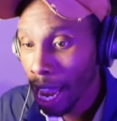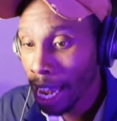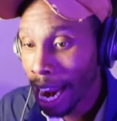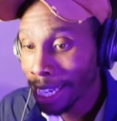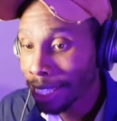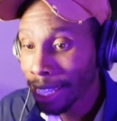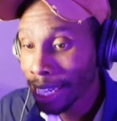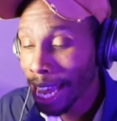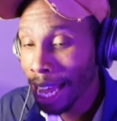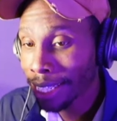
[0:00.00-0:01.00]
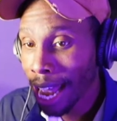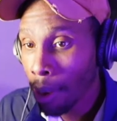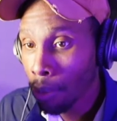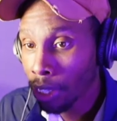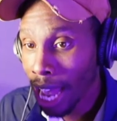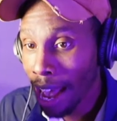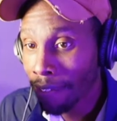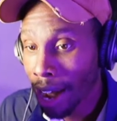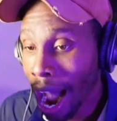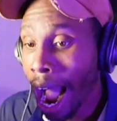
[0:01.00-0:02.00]
and I just think Dallas Cowboys
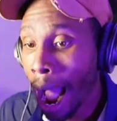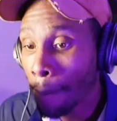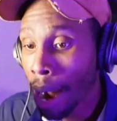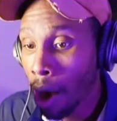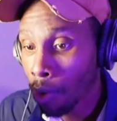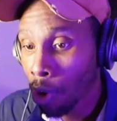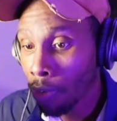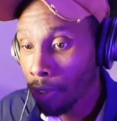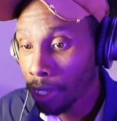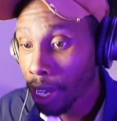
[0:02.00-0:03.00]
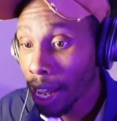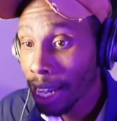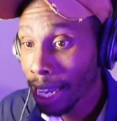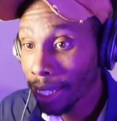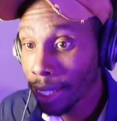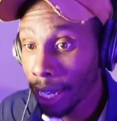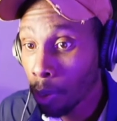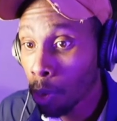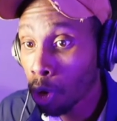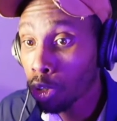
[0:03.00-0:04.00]
have a high-powered offense. Kansas
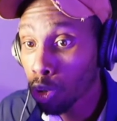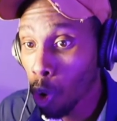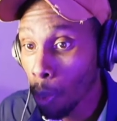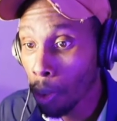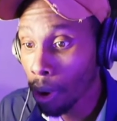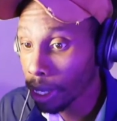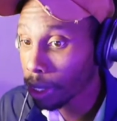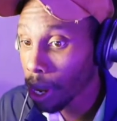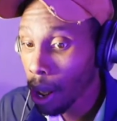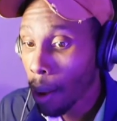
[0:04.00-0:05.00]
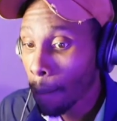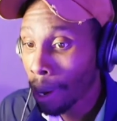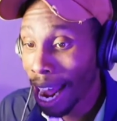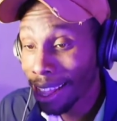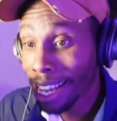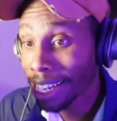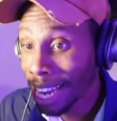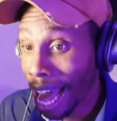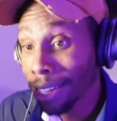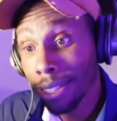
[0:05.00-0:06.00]
City will score points, but I
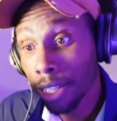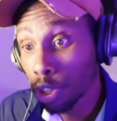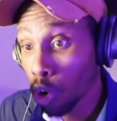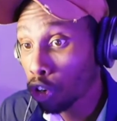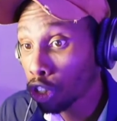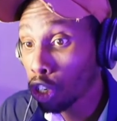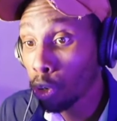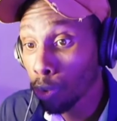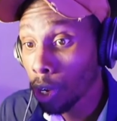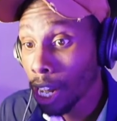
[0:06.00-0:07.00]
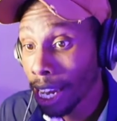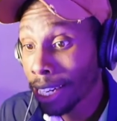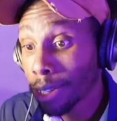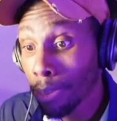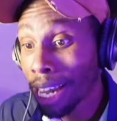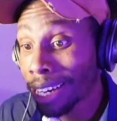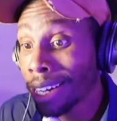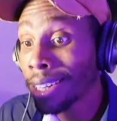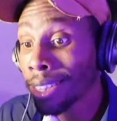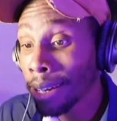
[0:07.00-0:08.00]
think Dallas can score too. And this will be a
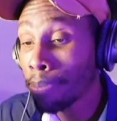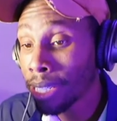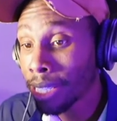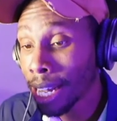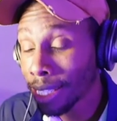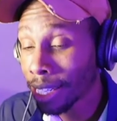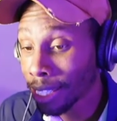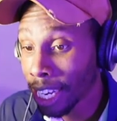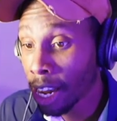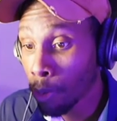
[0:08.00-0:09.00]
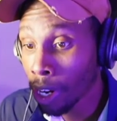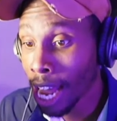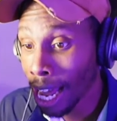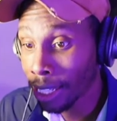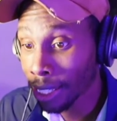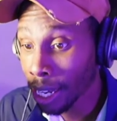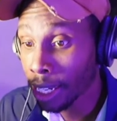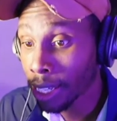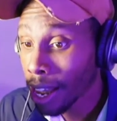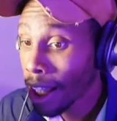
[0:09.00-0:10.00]
good litmus test to see where Dallas
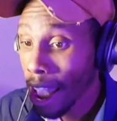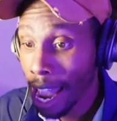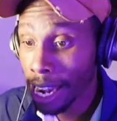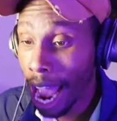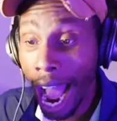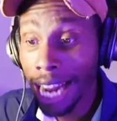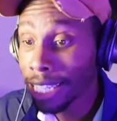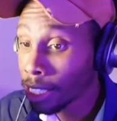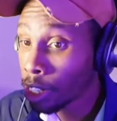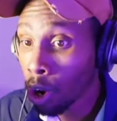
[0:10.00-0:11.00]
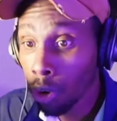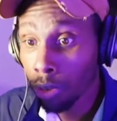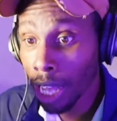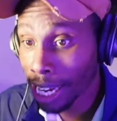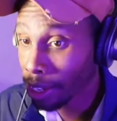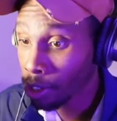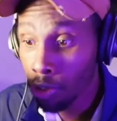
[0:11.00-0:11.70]
is. And I just know, like